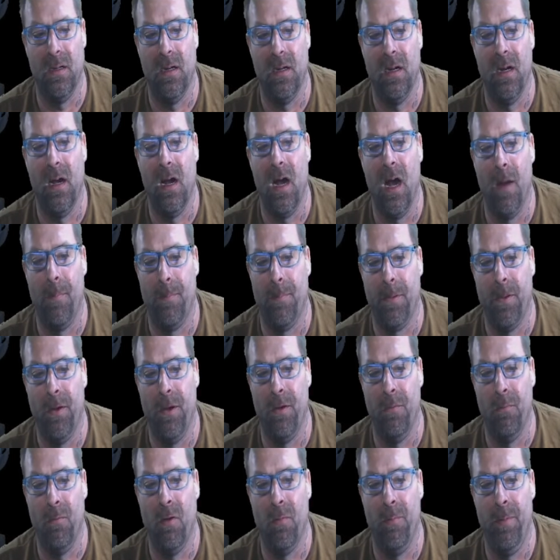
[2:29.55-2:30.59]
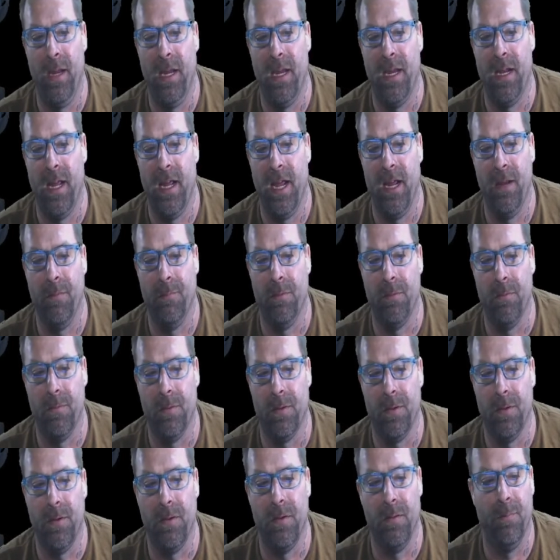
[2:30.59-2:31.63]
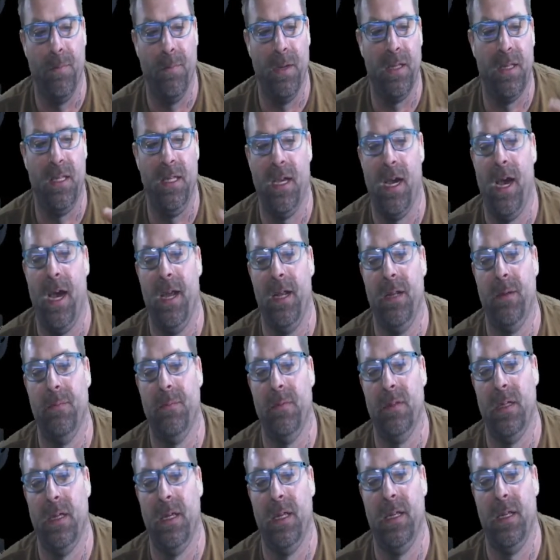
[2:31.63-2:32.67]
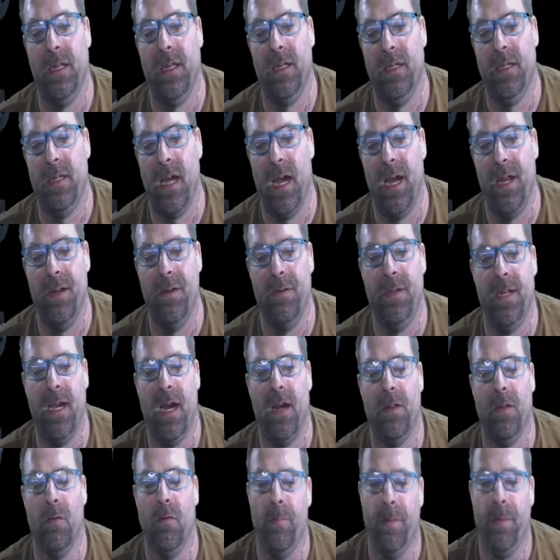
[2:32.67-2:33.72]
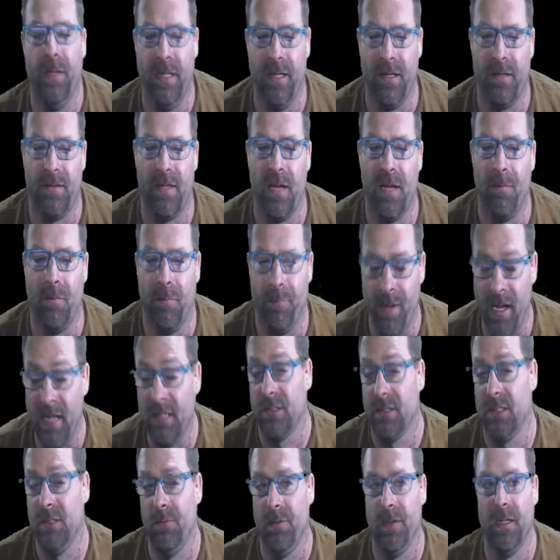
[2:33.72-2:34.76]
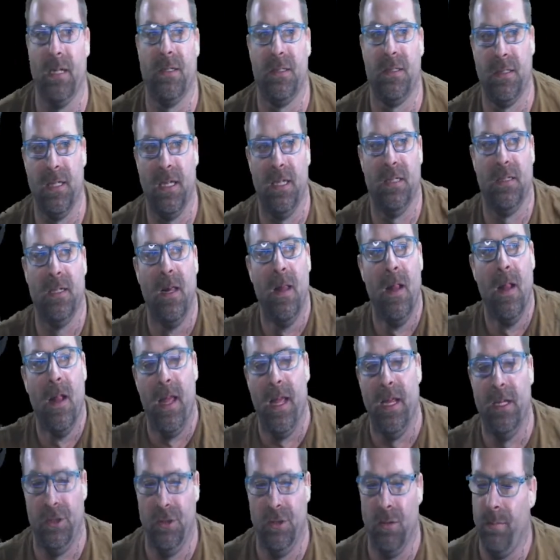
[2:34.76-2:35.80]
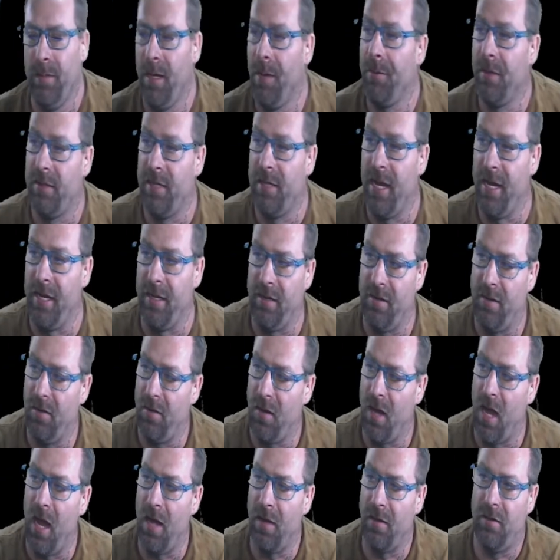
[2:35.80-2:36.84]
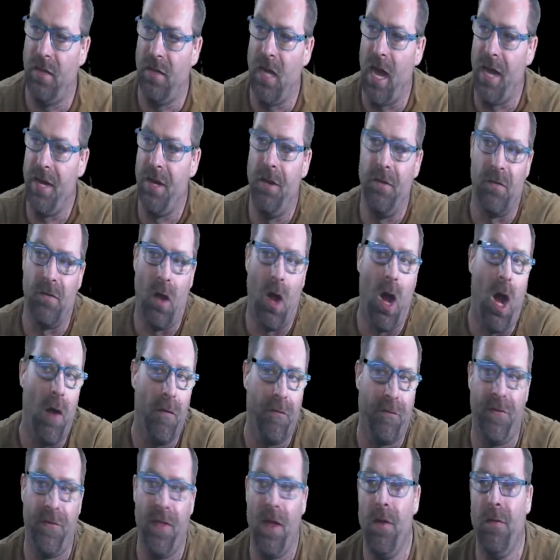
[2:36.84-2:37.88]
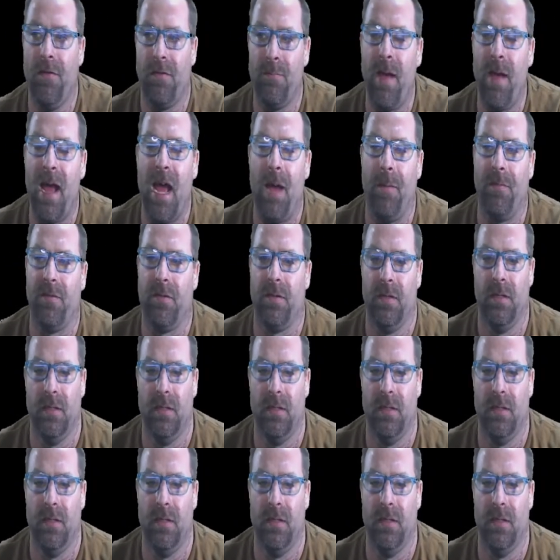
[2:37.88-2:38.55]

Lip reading: upload will be enabled, but the item and dino download will be disabled. Basically what it says is you'll be able to take dinos off those maps